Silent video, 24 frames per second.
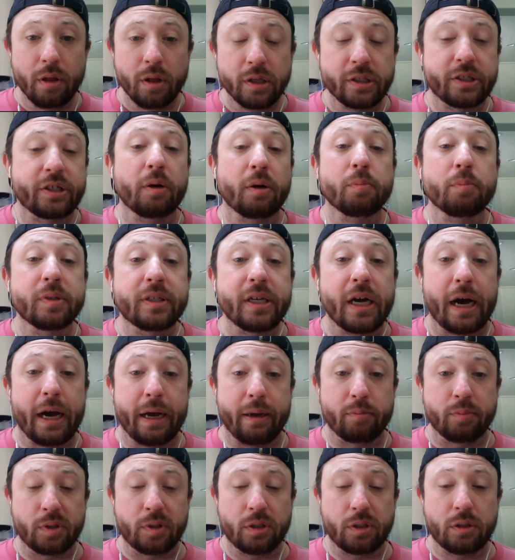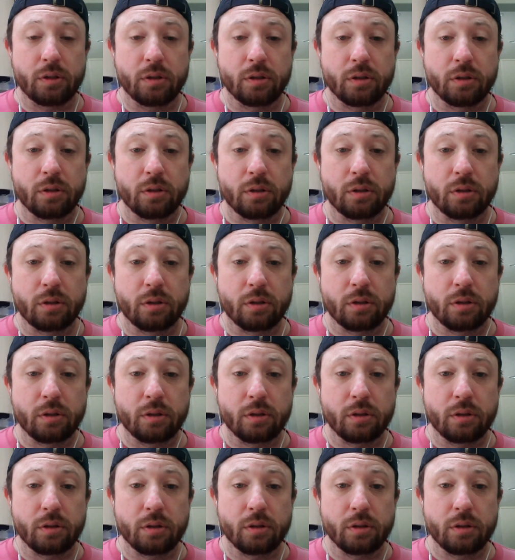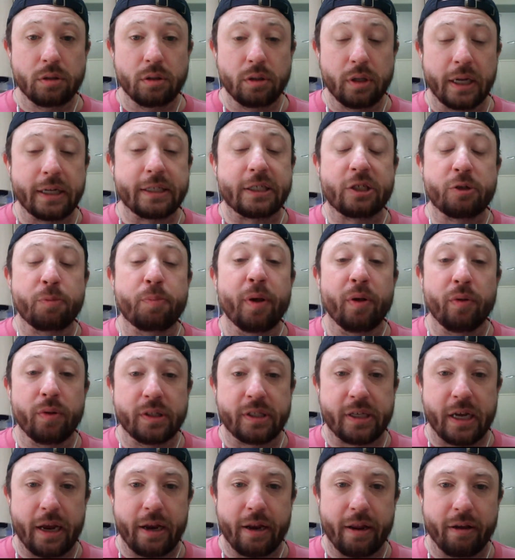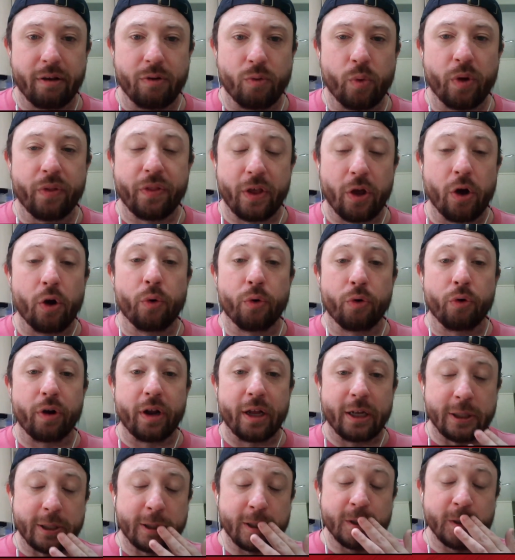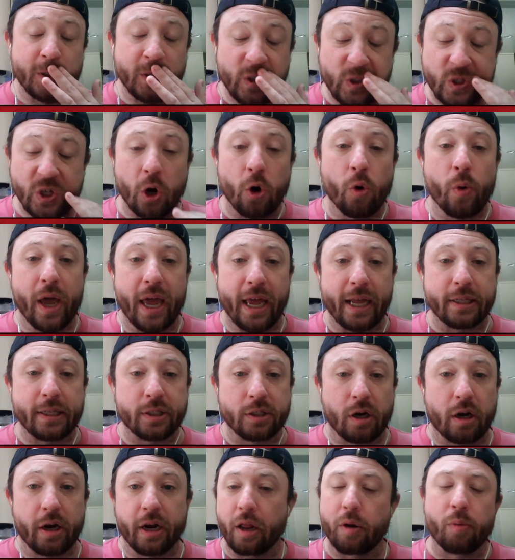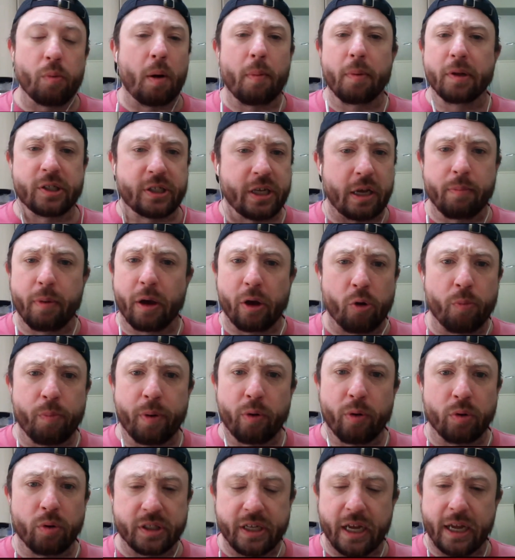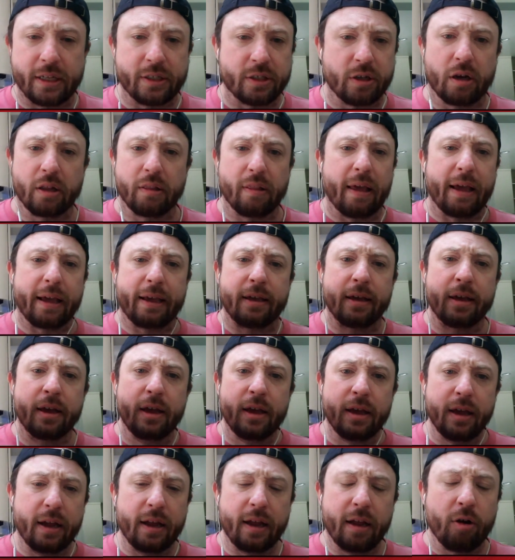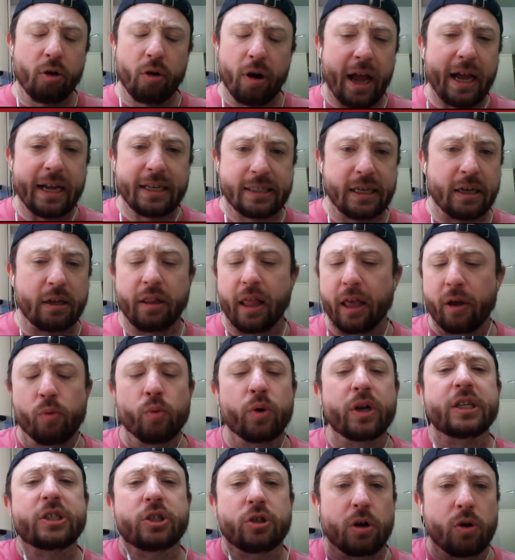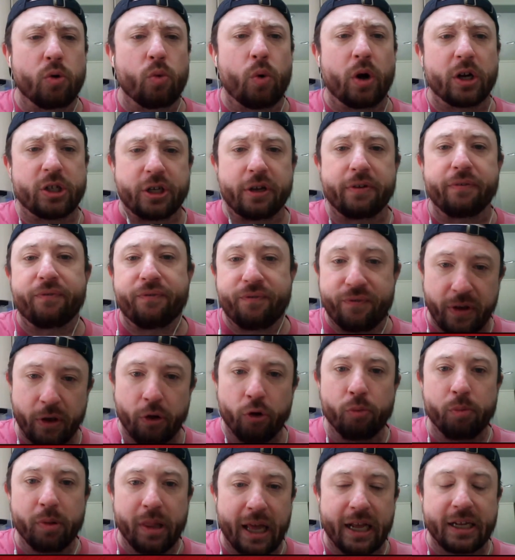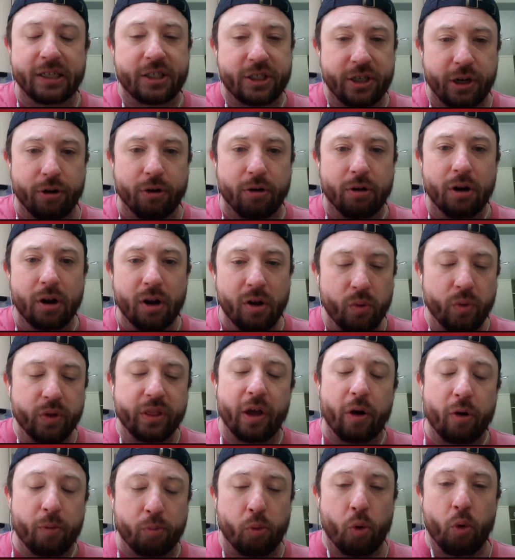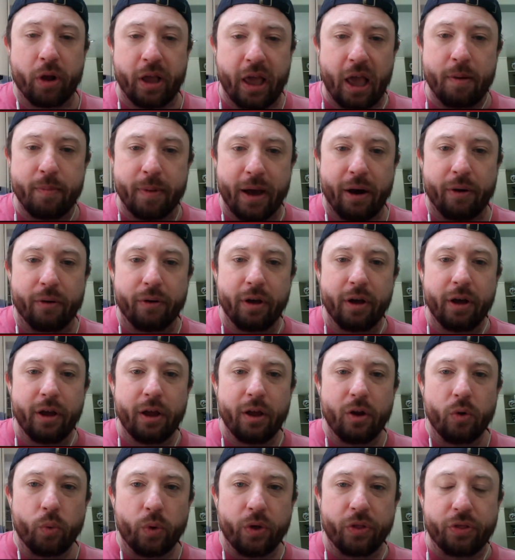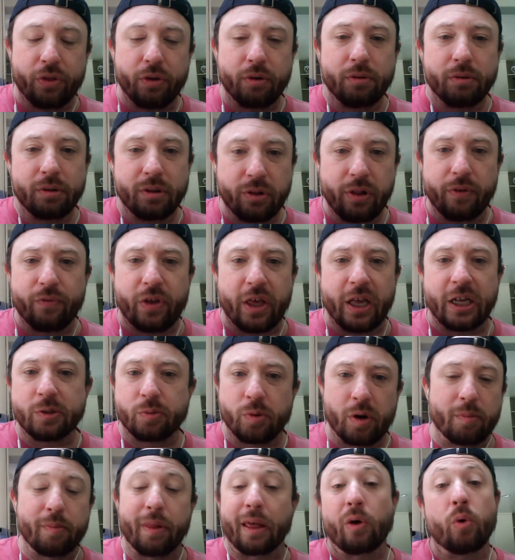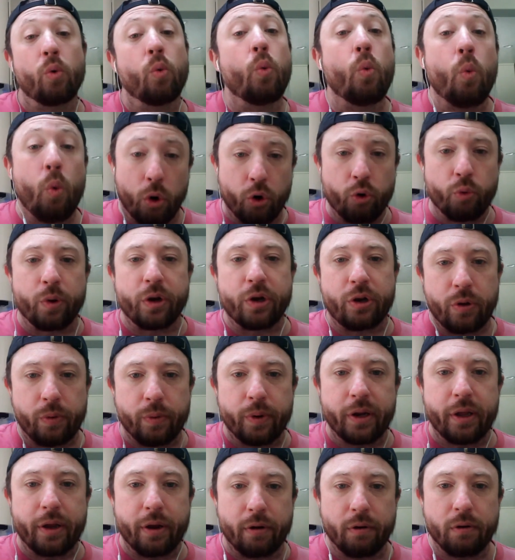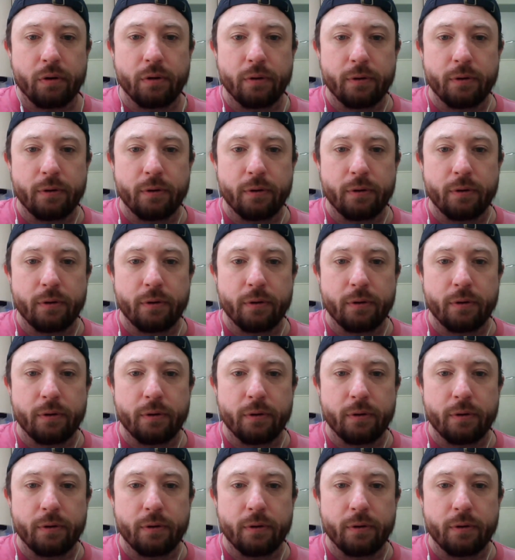Sometimes it's debilitating when the owner is so hands-on. And I'm not saying Michael Bidwill is hands-on, like, or as like when he started watching film last year, when that report came out with Cliff Kingsbury, I'm like, what are we doing here?